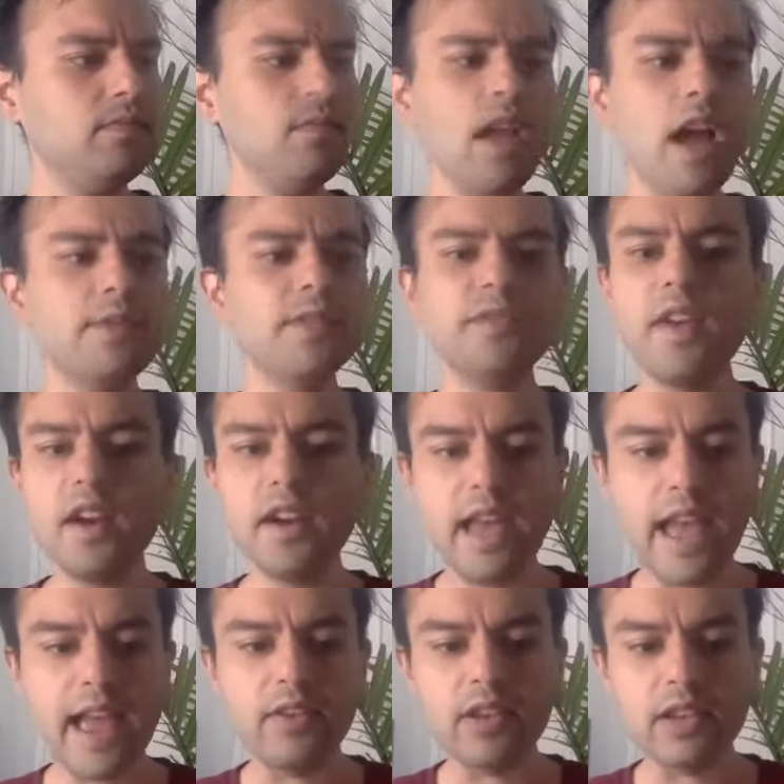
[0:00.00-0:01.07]
I was a very
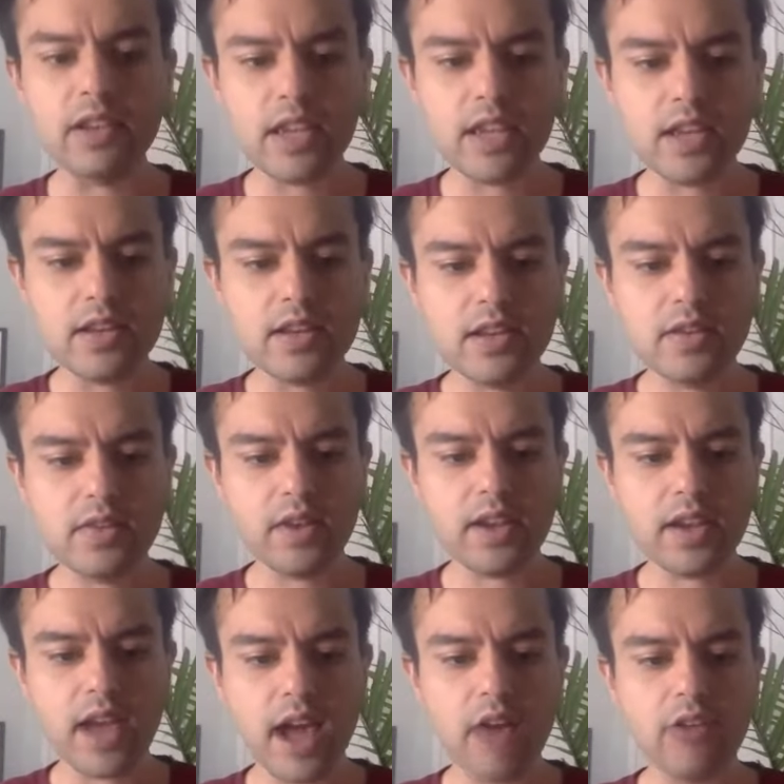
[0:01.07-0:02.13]
angry kid,
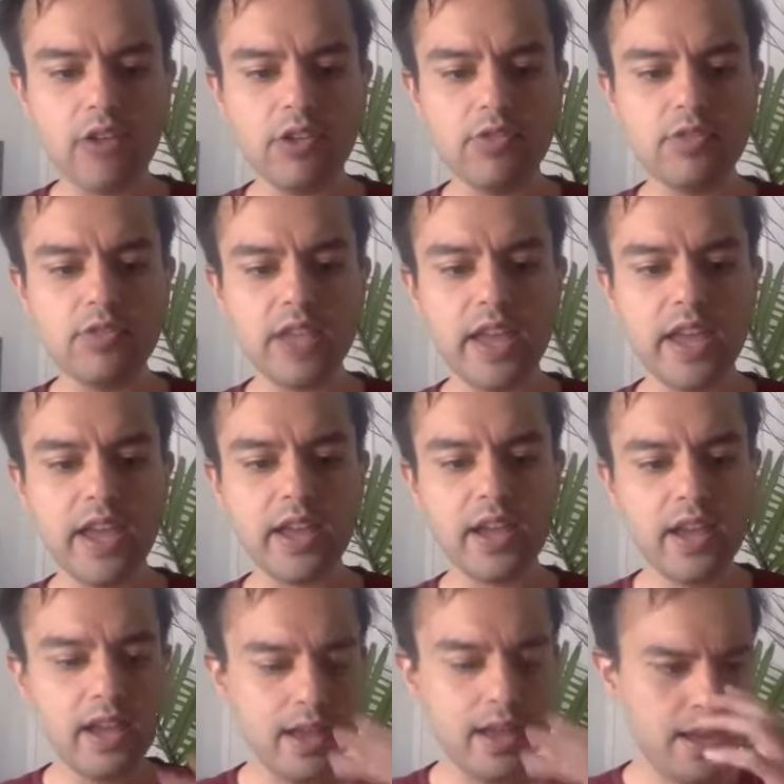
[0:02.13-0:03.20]
right? How do you take,
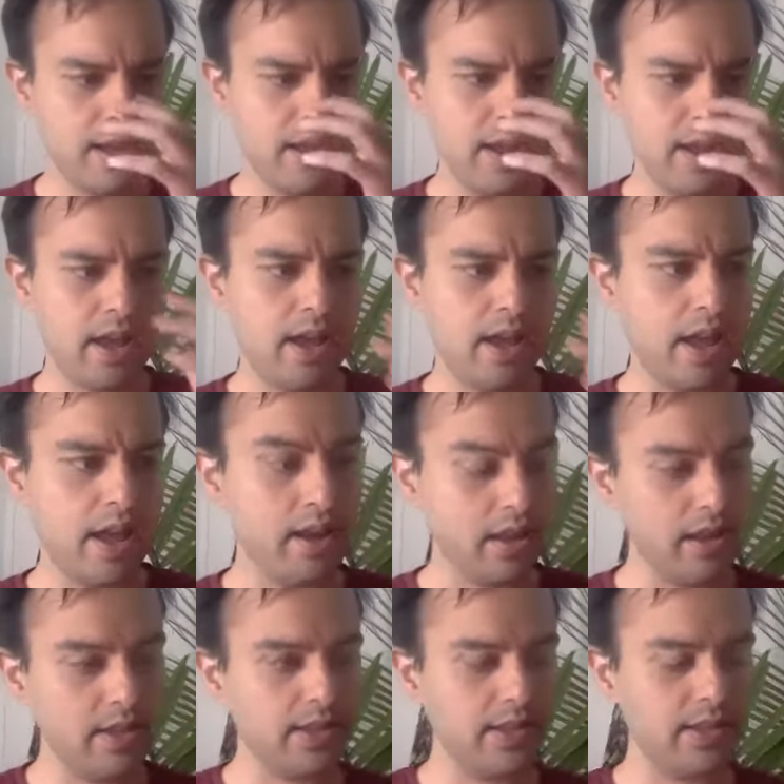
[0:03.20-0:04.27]
and
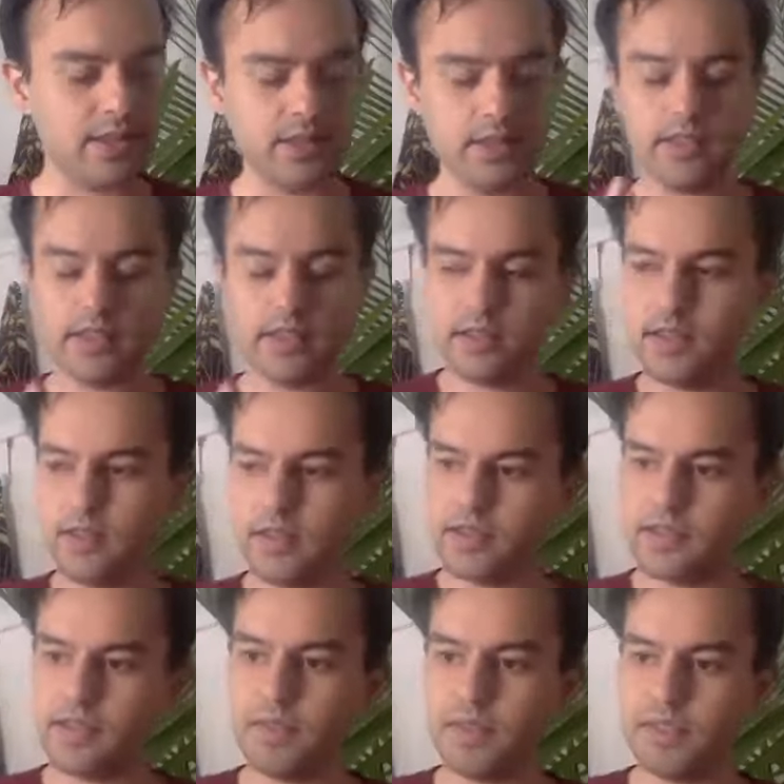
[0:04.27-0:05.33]
it's
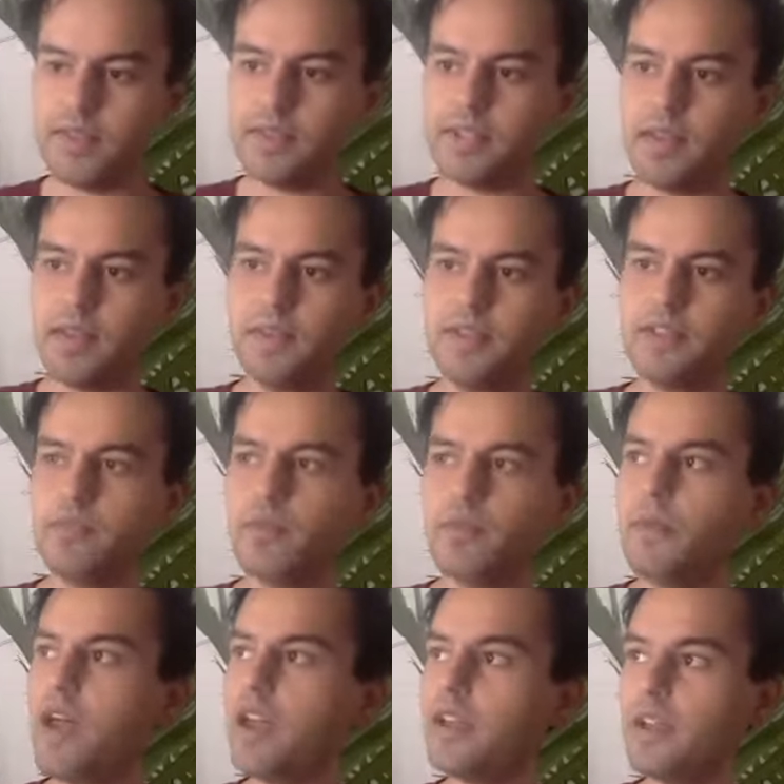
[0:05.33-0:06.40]
something that's coming into my
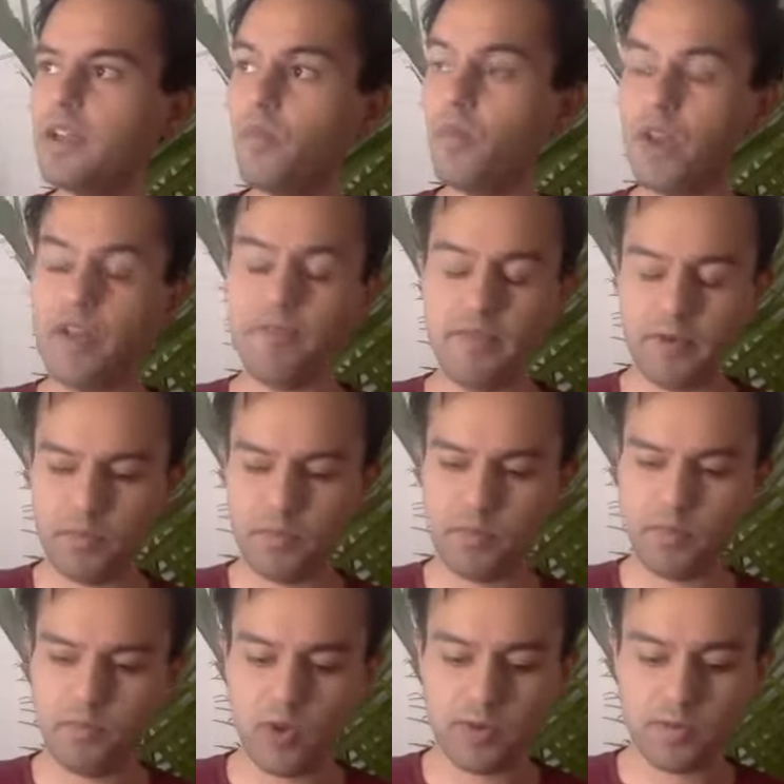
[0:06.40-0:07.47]
mind, and
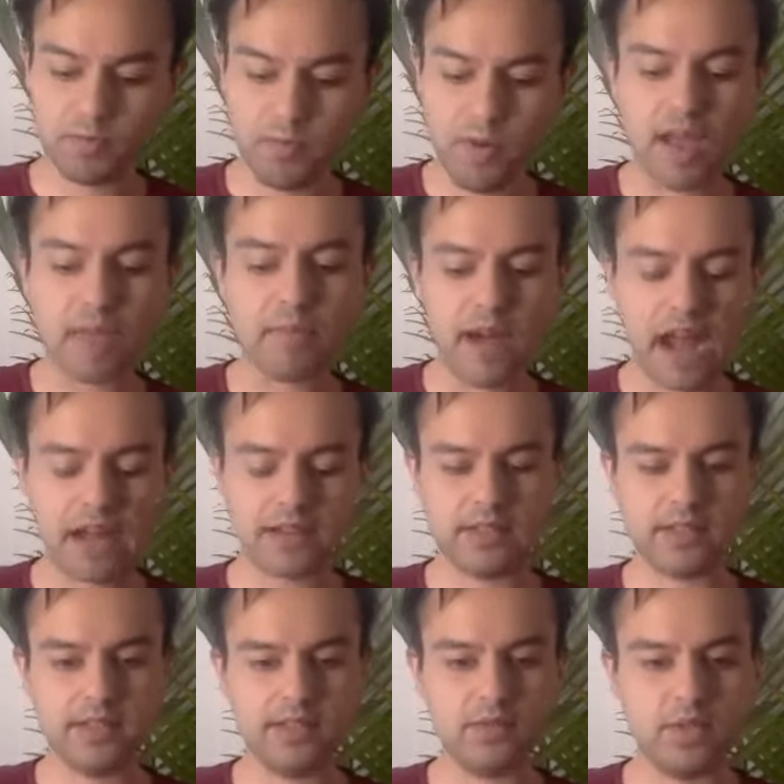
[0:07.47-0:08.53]
what my
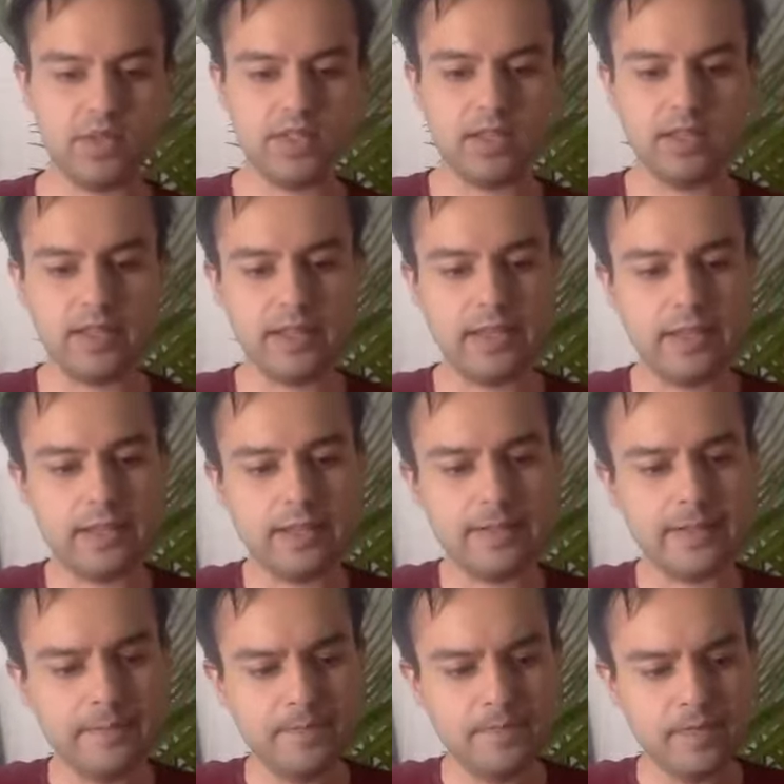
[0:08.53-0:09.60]
practice is recently
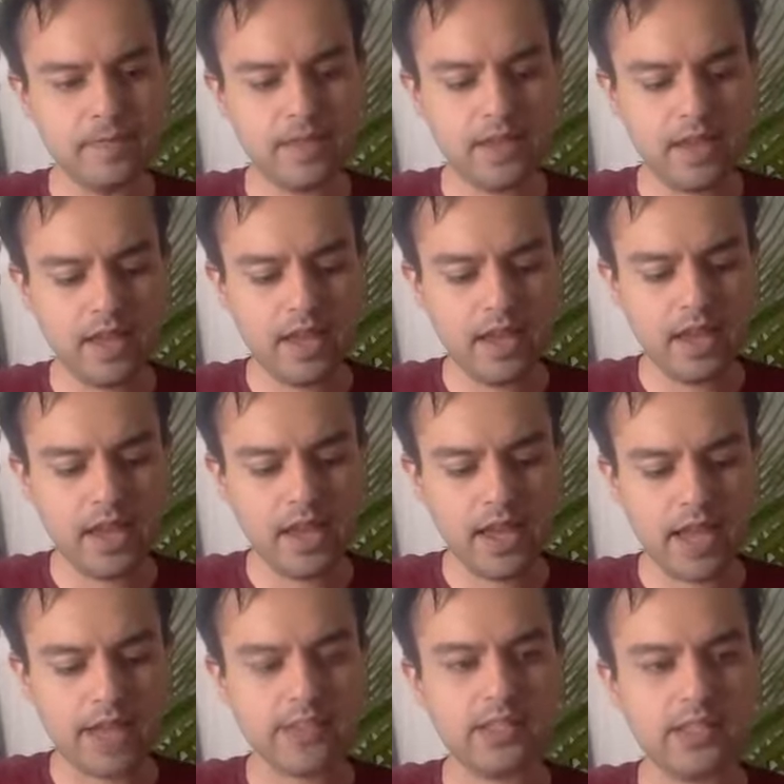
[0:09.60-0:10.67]
is,
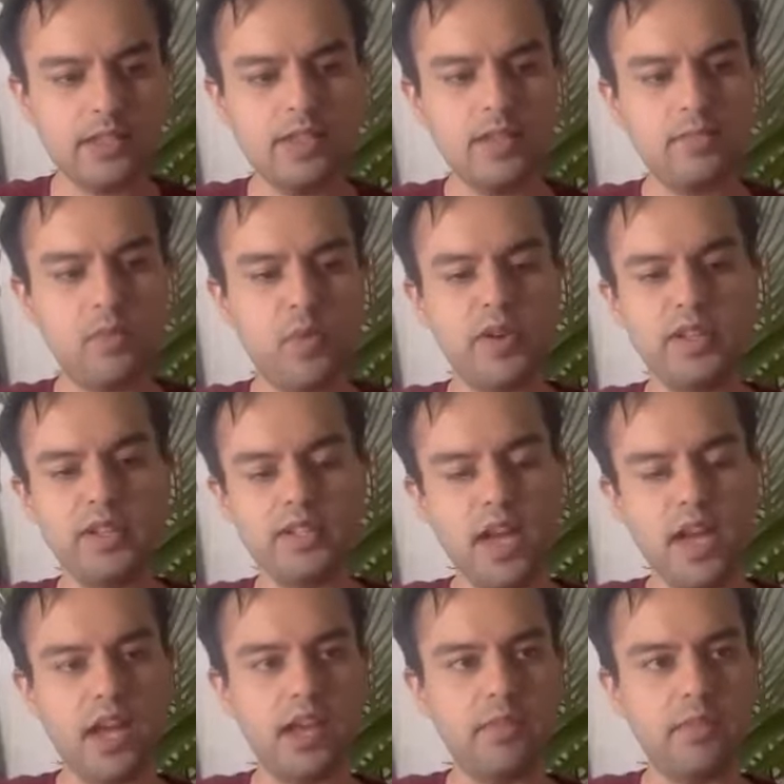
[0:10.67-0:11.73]
at a certain point in
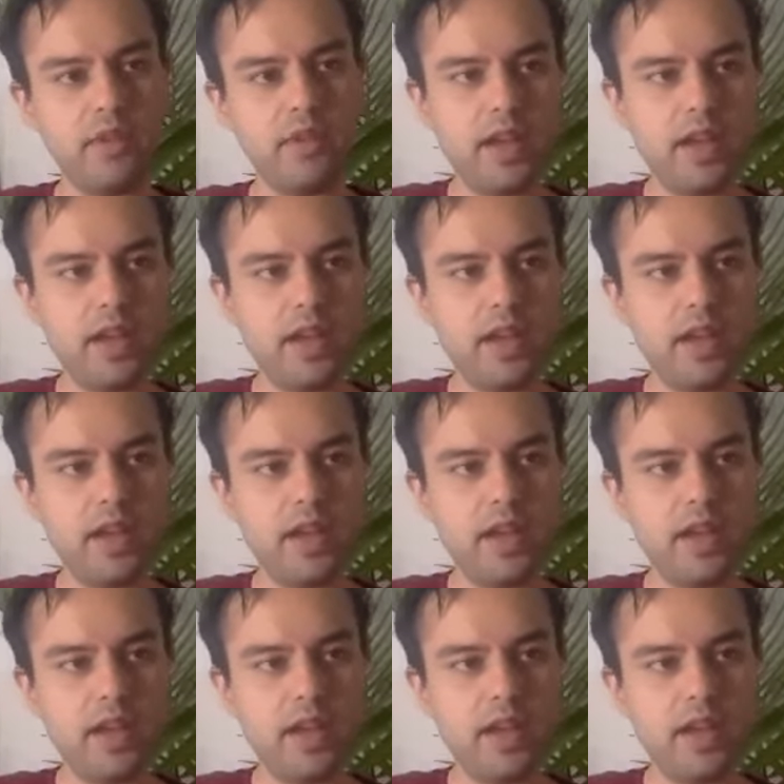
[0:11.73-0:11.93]
time,